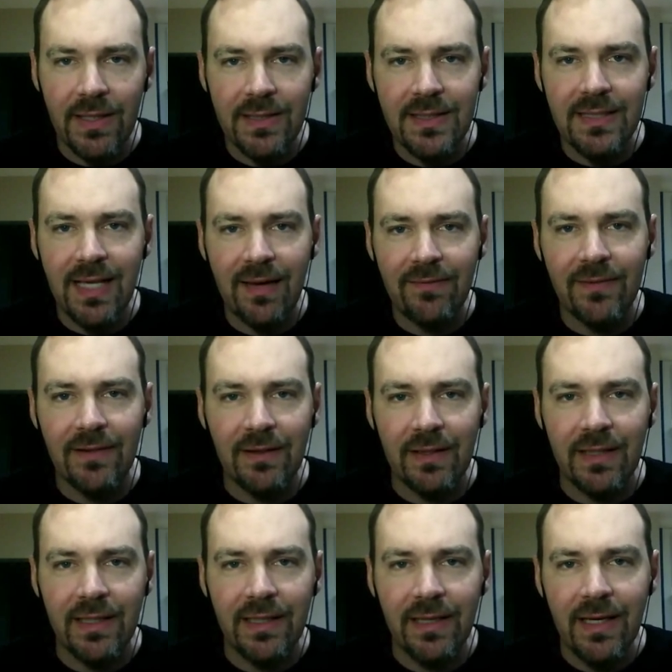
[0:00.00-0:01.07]

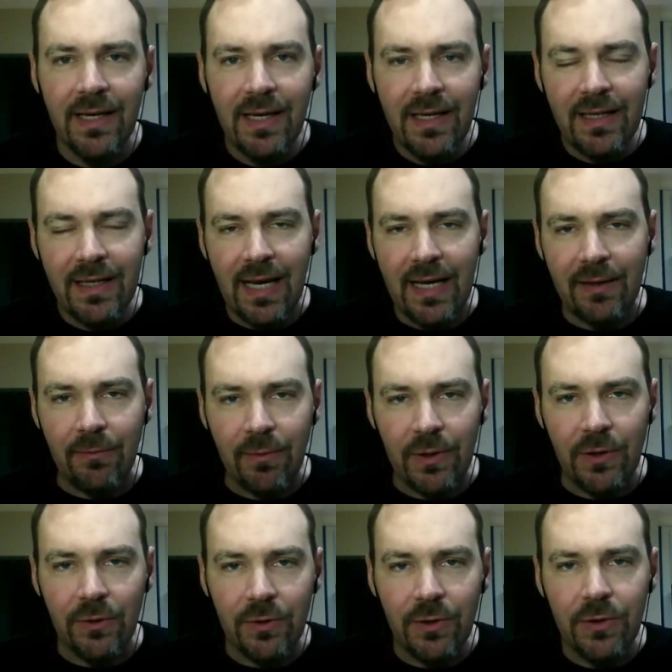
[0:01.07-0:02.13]
definitely not what
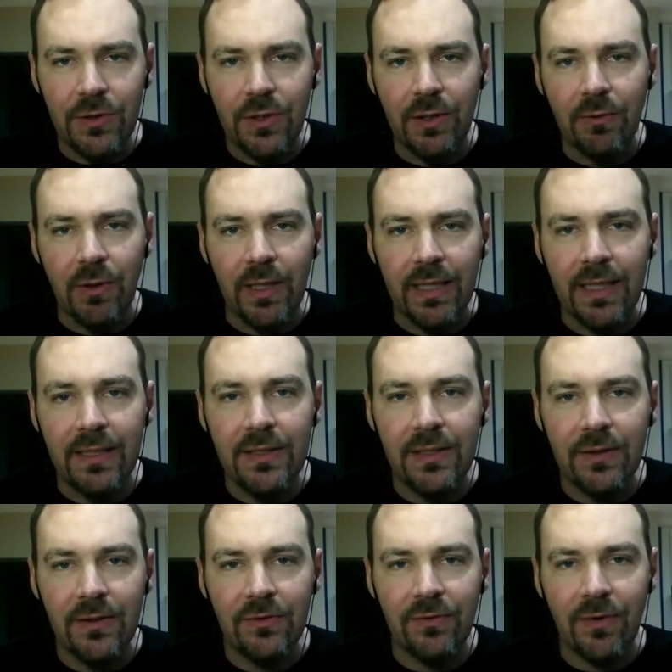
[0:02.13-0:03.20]
you're usually running
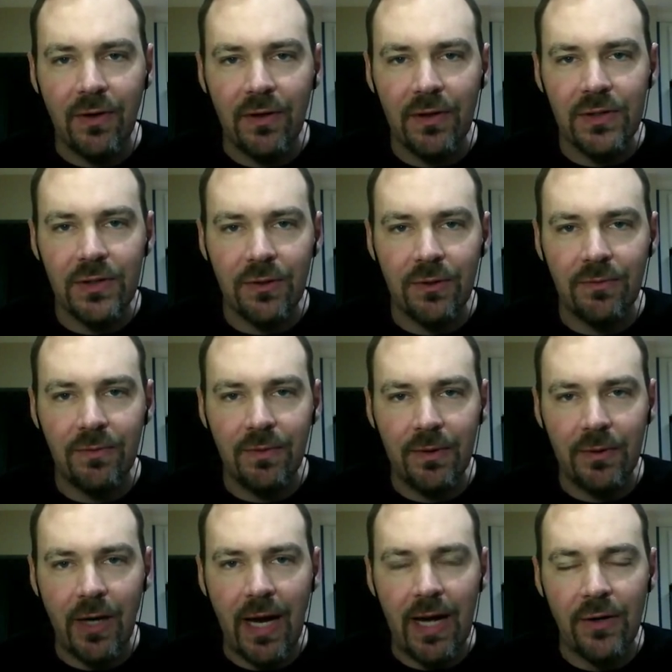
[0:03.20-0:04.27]
into as far as your
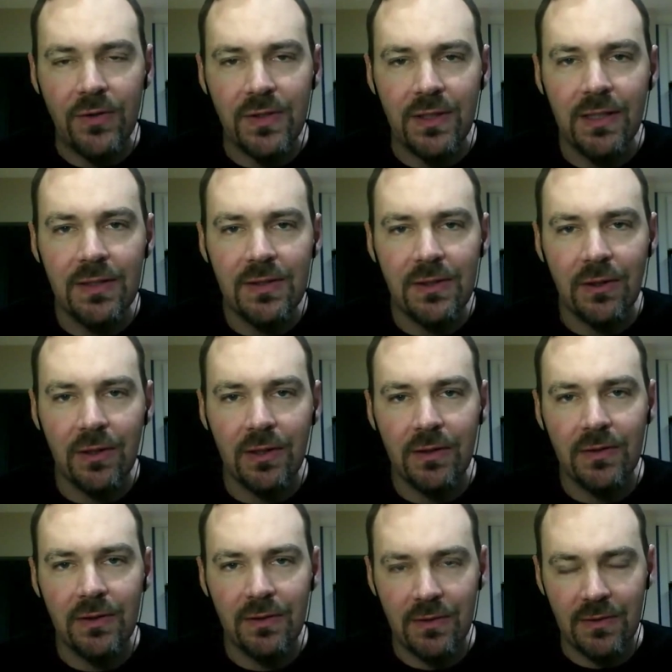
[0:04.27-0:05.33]
house yeasts are
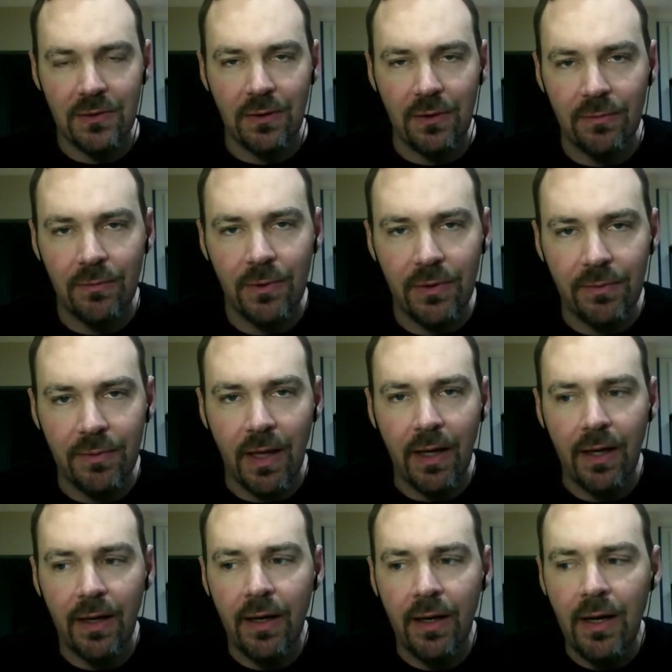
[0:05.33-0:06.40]
concerned with
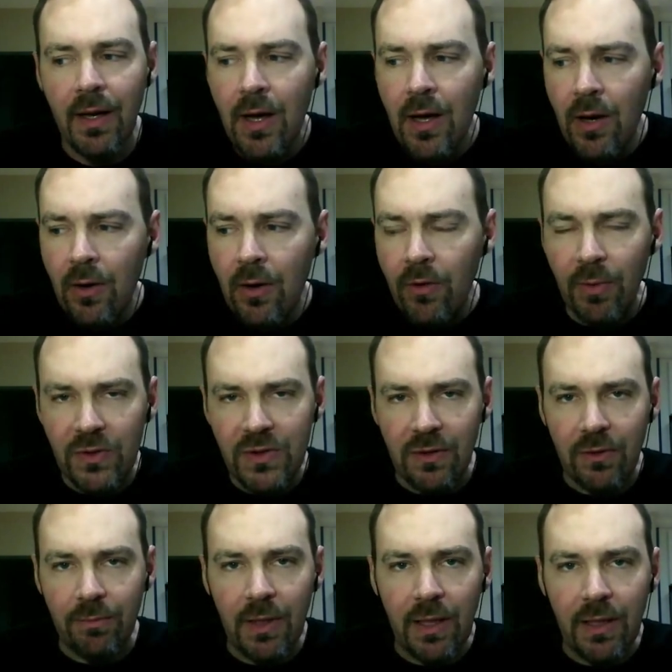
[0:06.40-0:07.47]
most
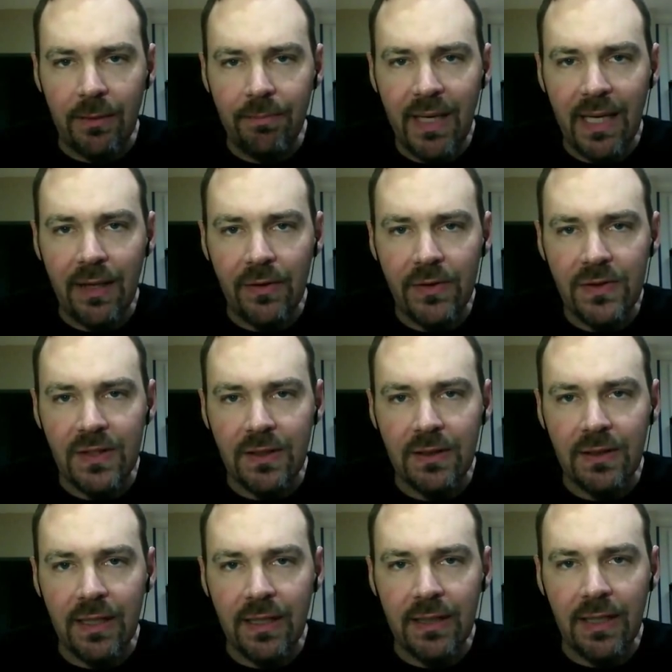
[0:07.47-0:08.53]
other pales
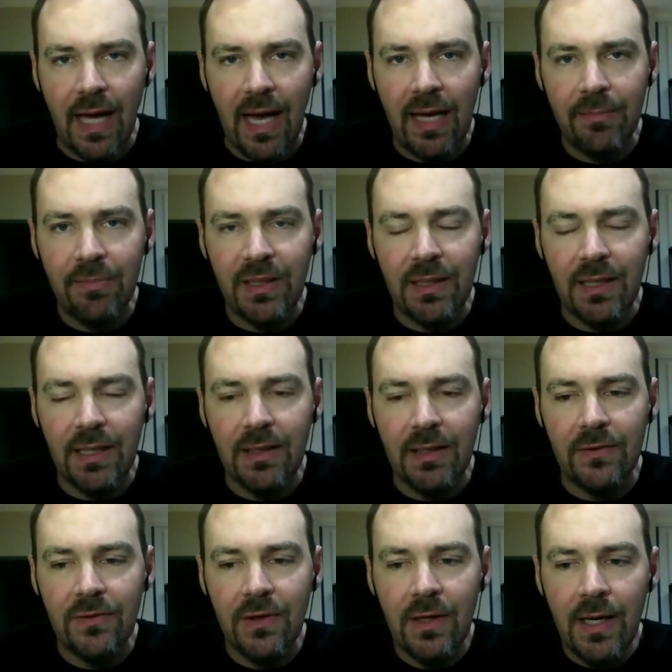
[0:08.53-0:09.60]
and
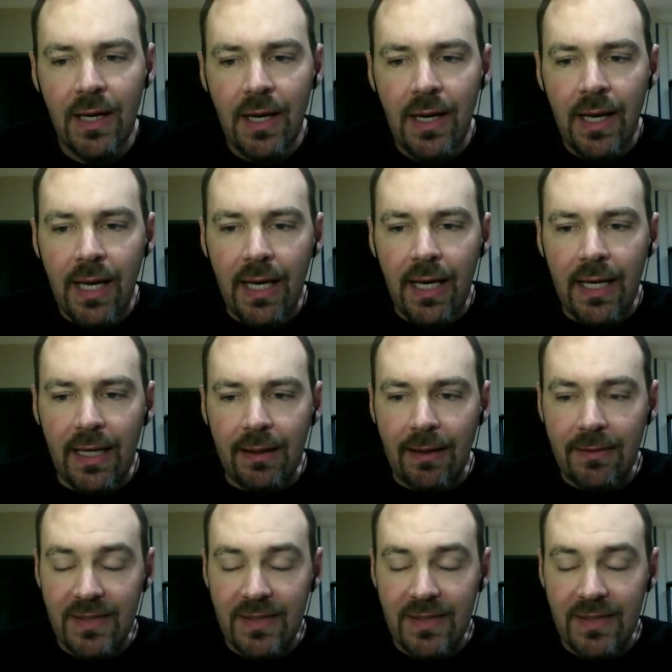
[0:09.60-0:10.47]
IPAs. And I